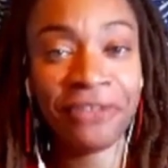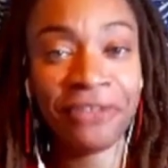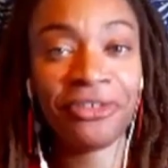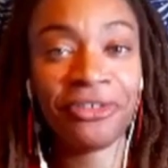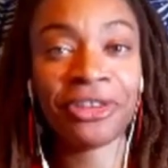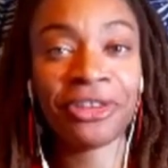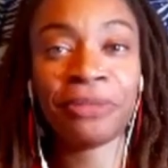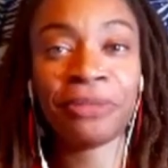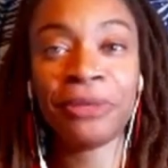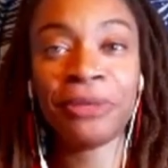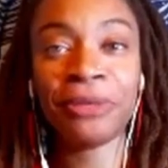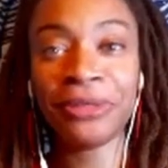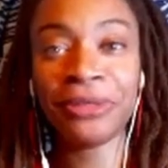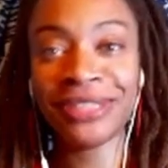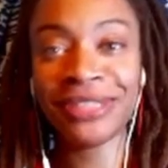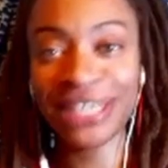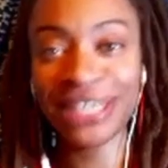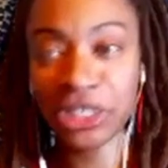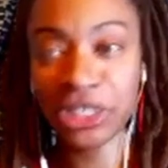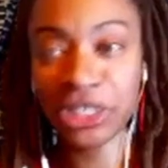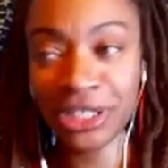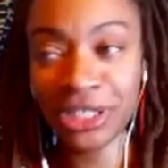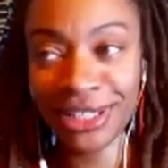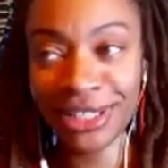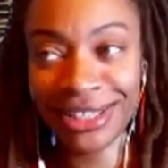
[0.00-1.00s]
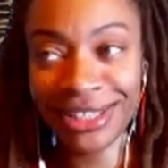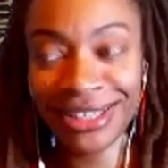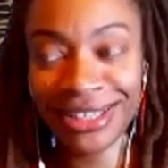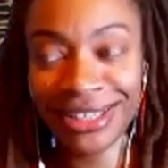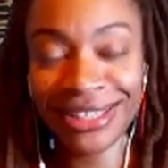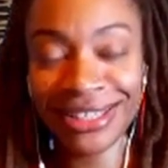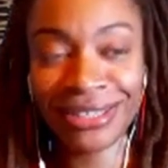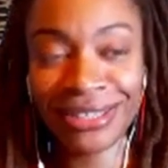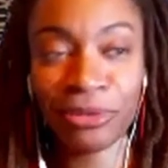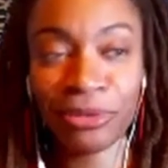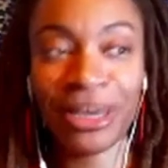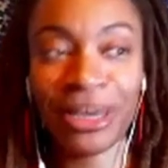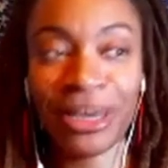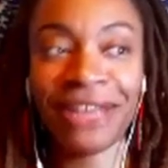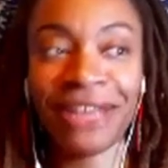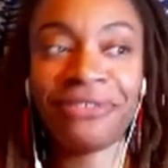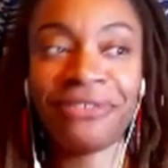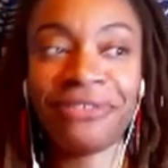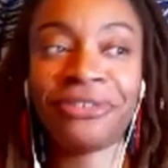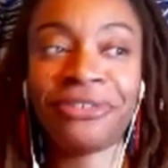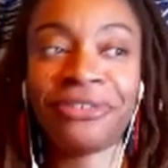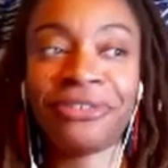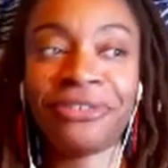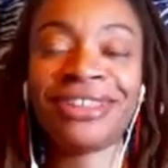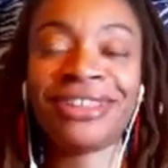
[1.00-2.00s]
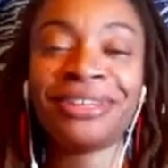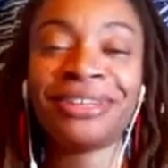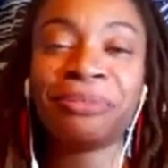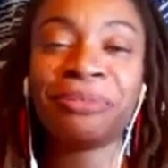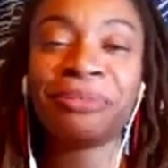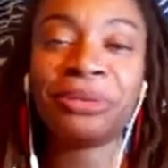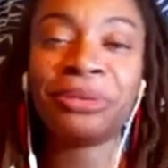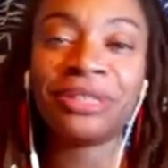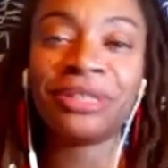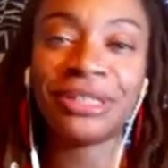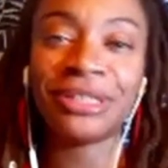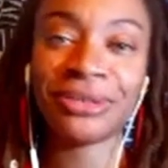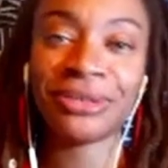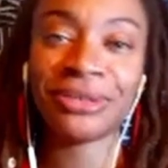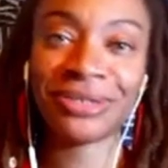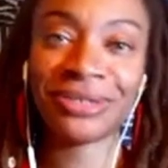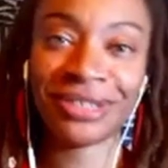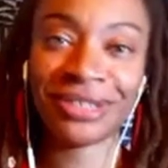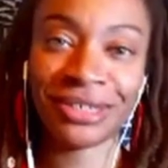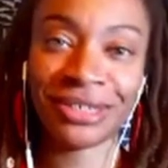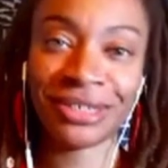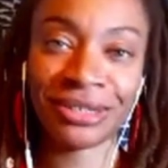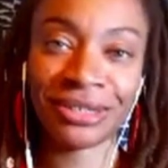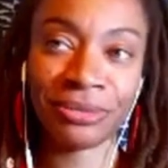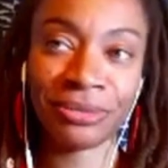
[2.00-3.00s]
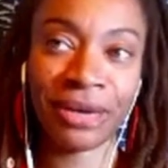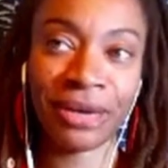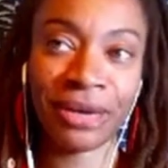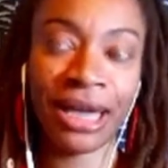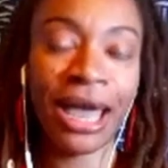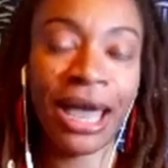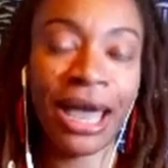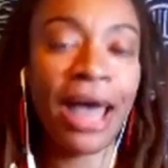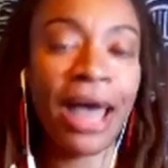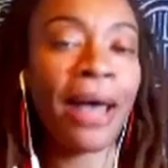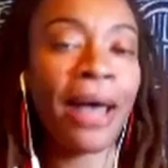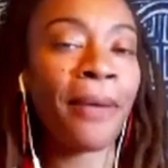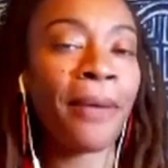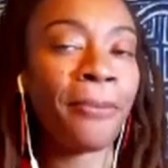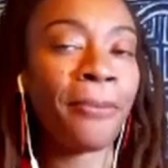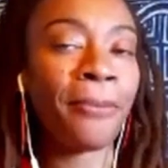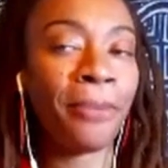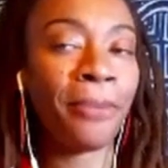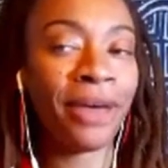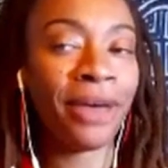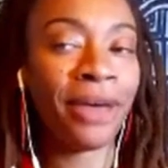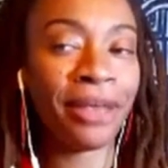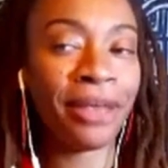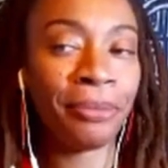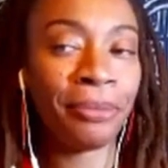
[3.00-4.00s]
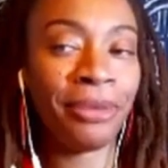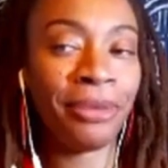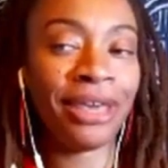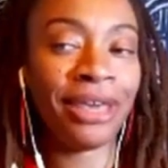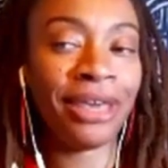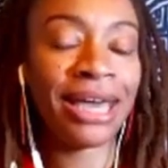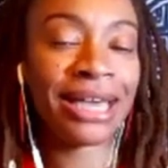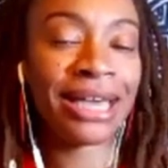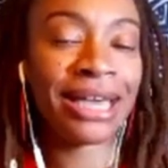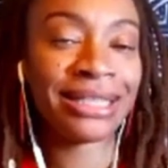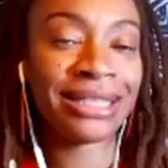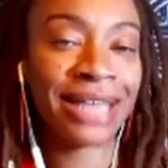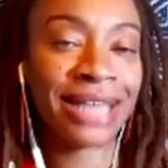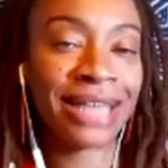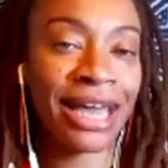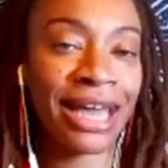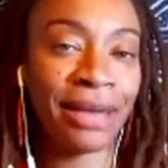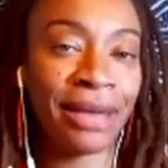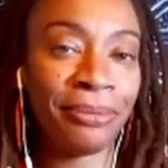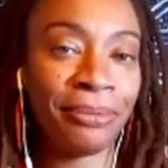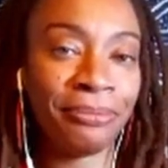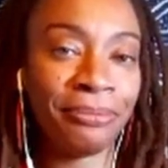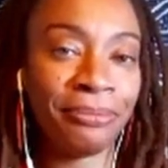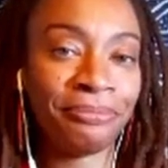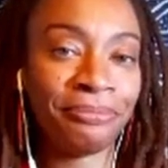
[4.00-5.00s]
for the musicians, wait for the producers, wait. But because I